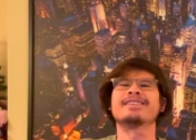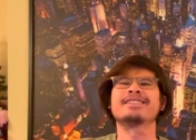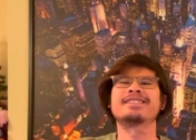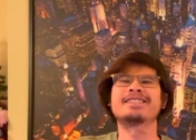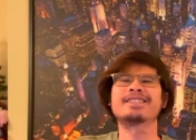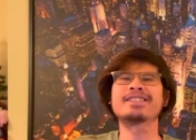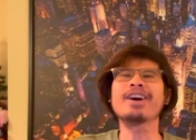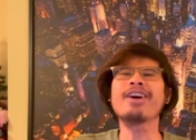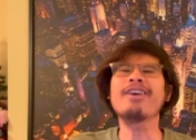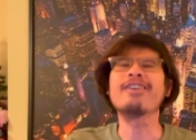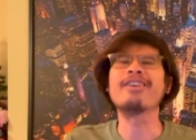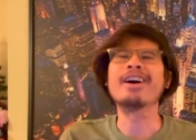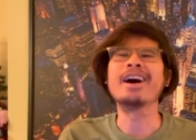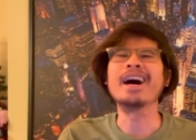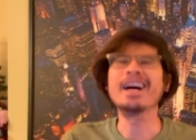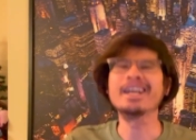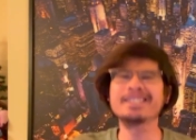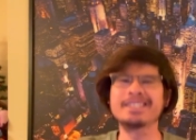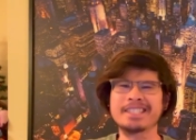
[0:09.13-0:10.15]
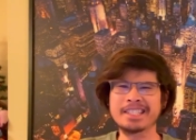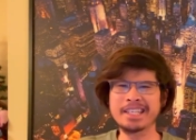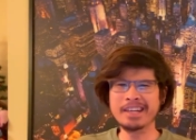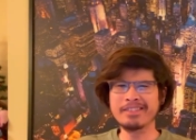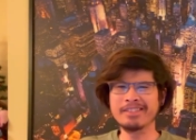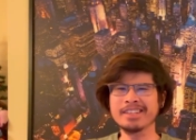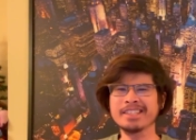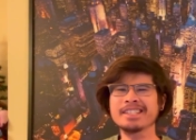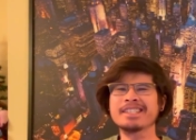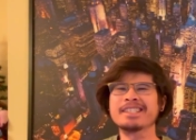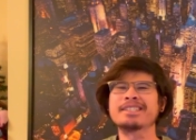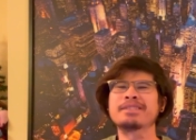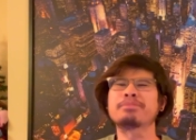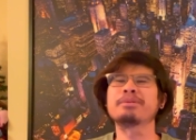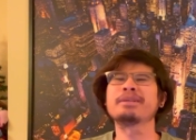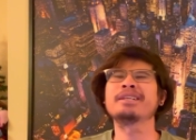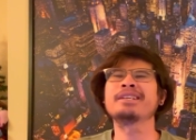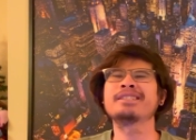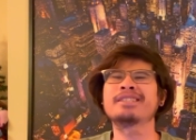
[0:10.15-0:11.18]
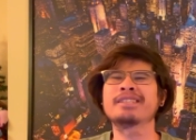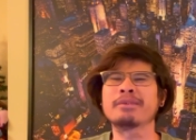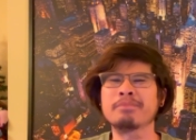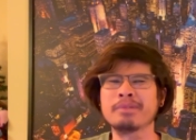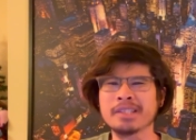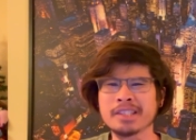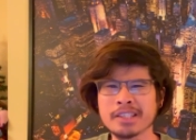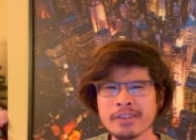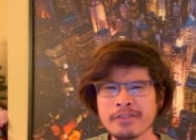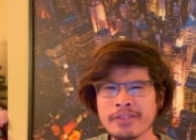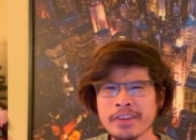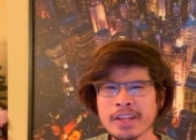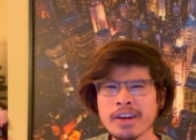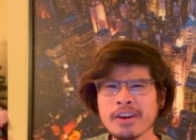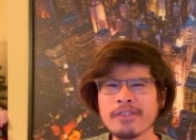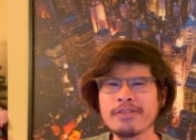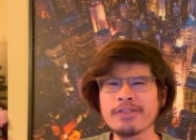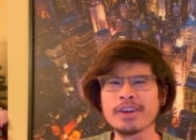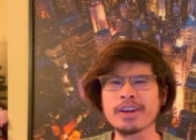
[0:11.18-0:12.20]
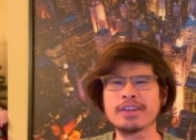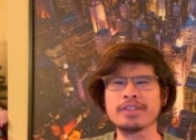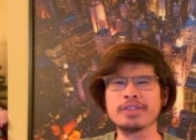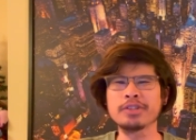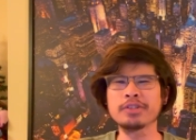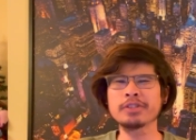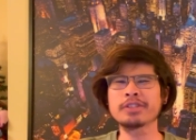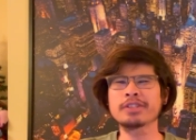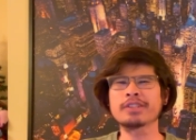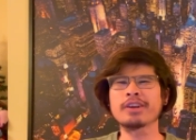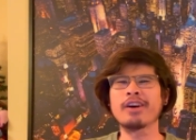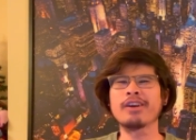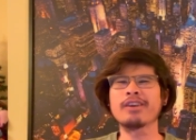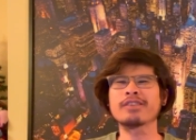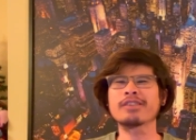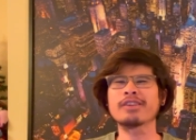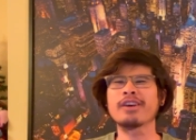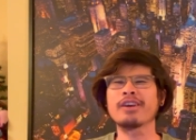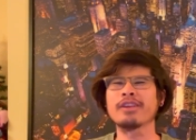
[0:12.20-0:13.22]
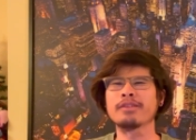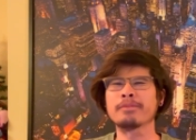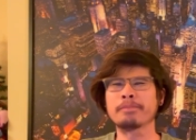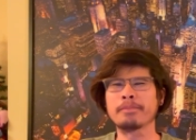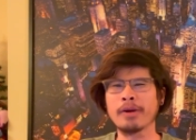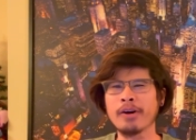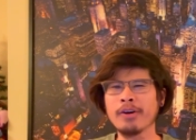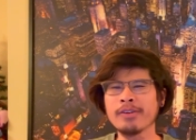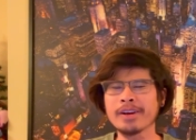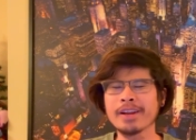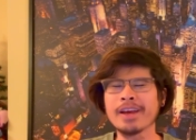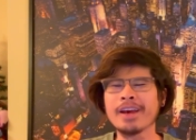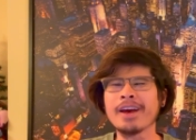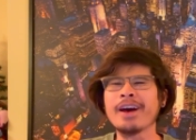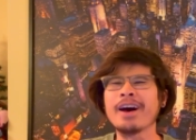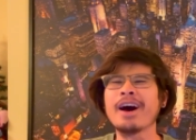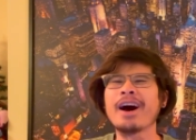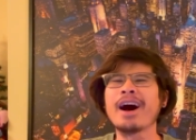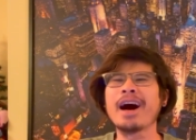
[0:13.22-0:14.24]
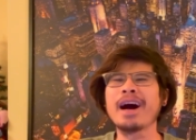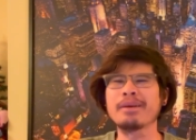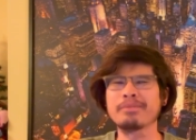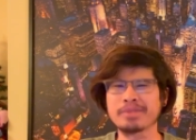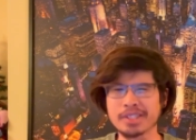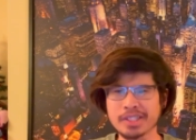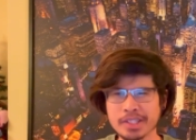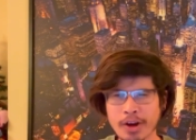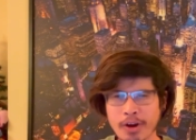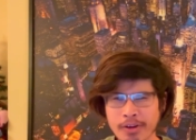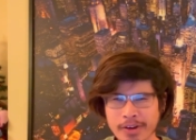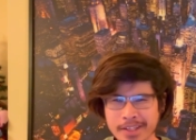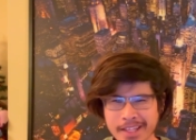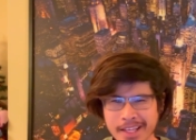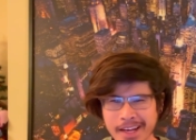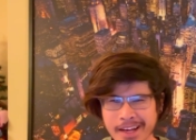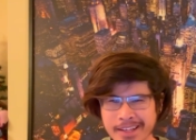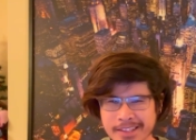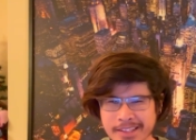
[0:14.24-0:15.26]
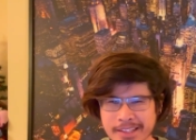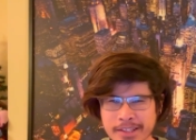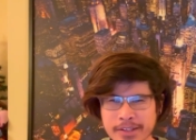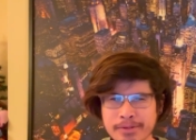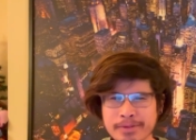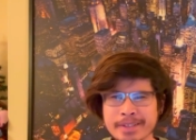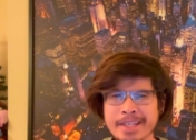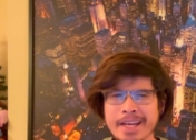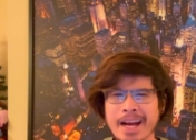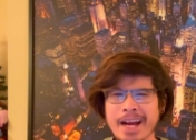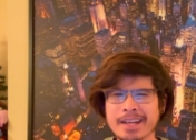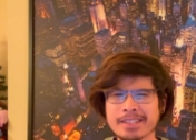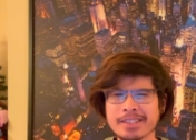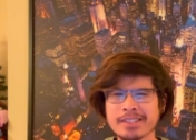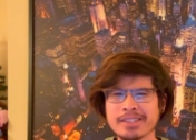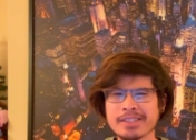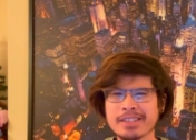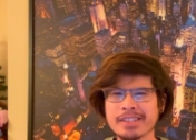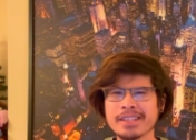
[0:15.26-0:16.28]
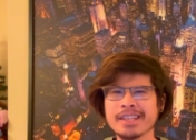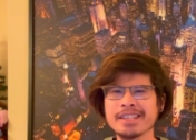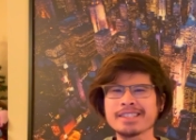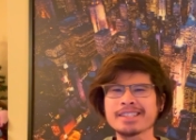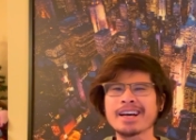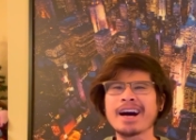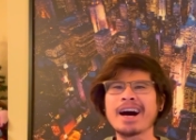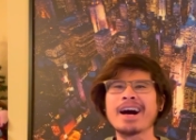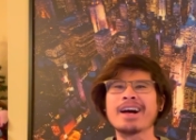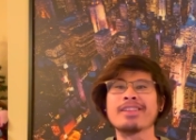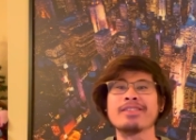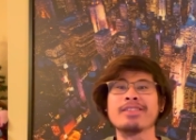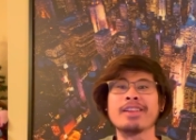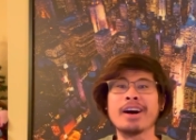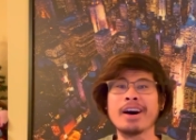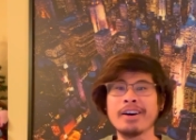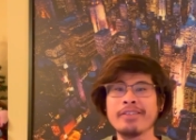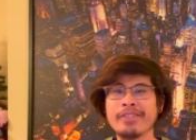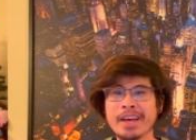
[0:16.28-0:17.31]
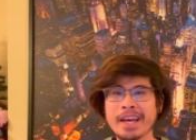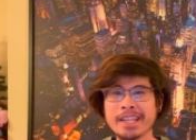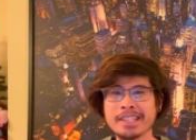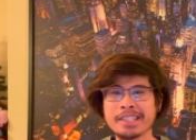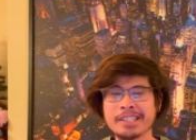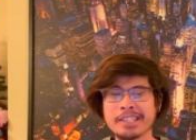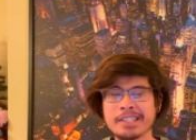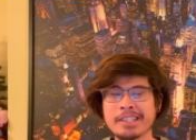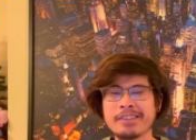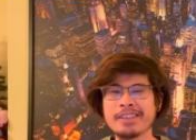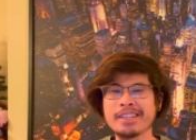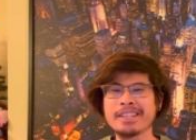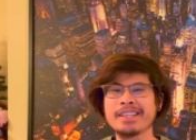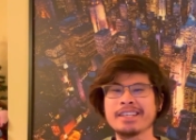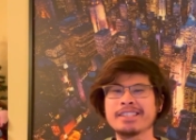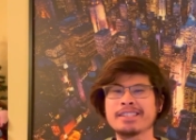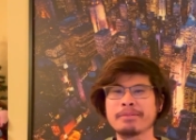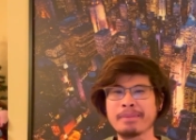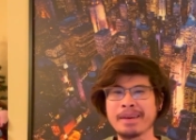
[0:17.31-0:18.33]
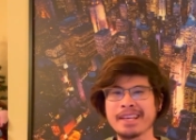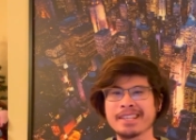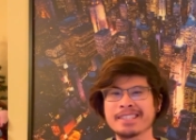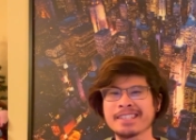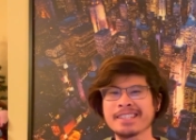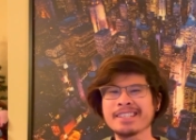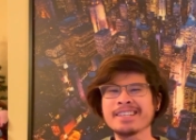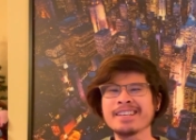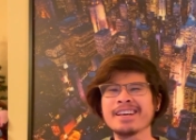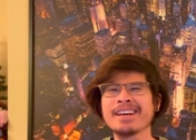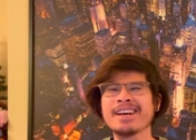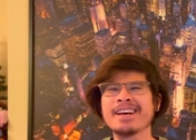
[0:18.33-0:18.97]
So, Ed Sheeran just released a music video for a new song called Boat. I'm so excited to do a reaction to this. I love Ed Sheeran, he's amazing.